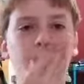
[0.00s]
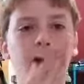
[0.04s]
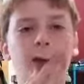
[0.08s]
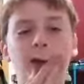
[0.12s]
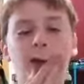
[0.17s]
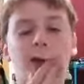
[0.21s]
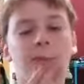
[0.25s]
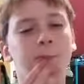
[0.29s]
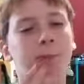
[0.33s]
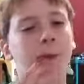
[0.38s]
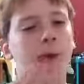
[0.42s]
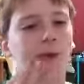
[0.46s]

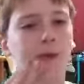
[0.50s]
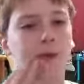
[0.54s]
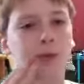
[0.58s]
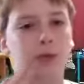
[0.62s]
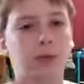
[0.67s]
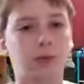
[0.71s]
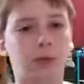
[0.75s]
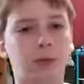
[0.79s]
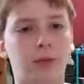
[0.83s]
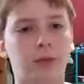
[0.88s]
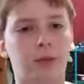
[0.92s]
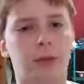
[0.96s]
everybody. I'm back with
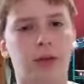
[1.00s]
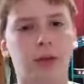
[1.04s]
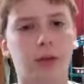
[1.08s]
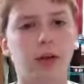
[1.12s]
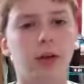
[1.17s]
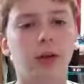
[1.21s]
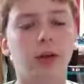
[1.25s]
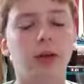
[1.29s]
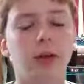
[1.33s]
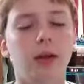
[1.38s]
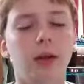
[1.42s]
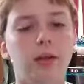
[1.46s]
another
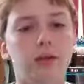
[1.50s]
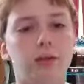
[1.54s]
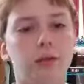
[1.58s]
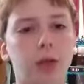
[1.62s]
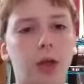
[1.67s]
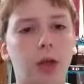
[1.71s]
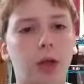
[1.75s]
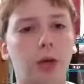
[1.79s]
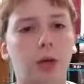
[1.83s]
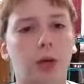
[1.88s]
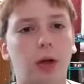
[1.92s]
video.